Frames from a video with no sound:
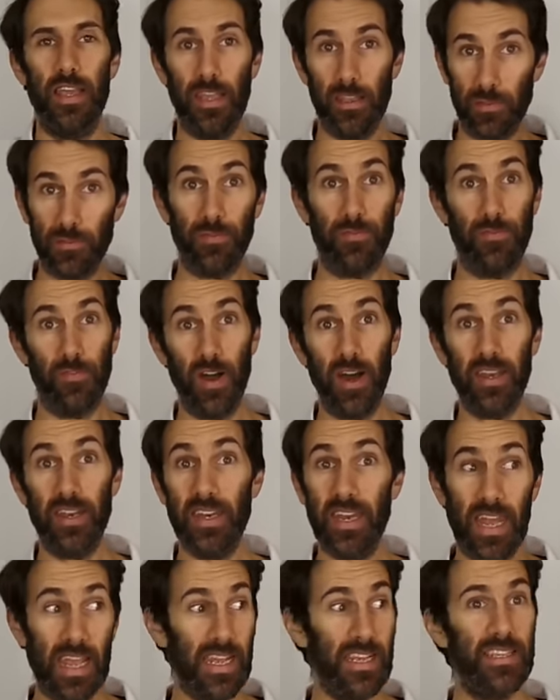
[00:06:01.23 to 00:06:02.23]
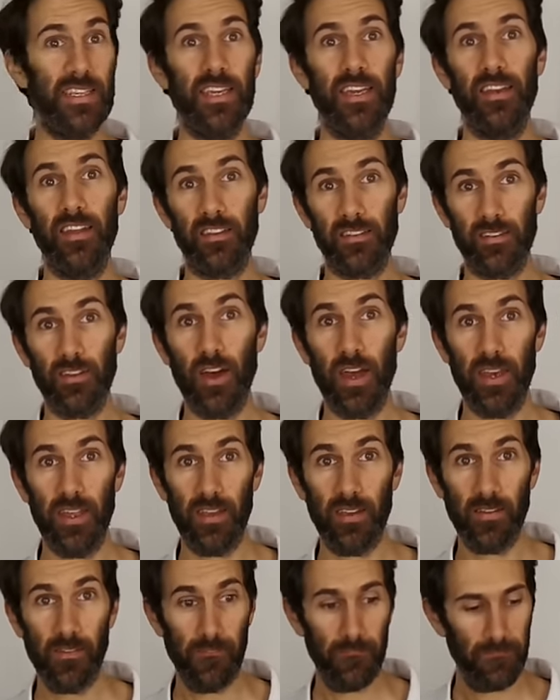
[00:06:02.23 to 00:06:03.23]
is fun and easy and
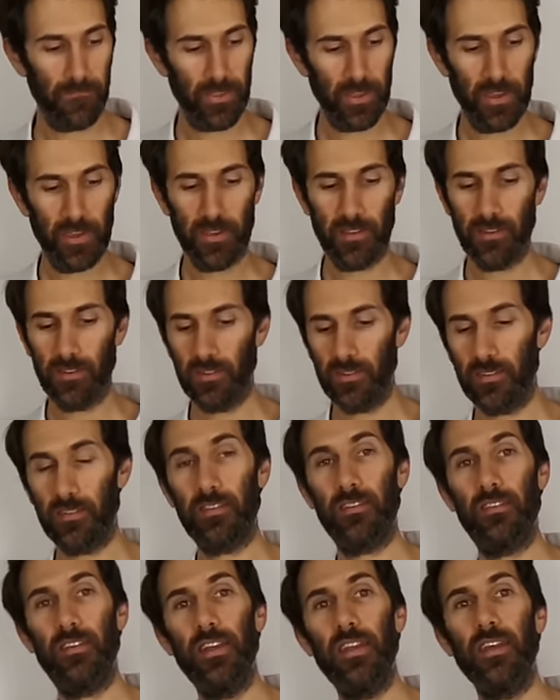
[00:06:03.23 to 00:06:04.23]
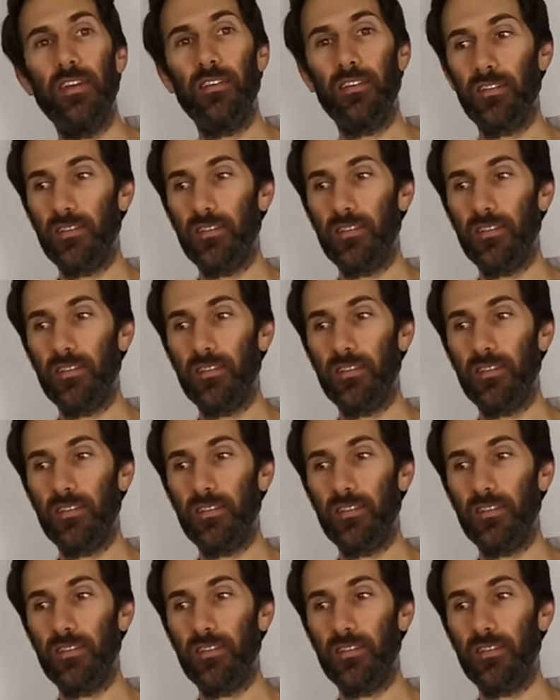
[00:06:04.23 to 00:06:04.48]
exciting sitting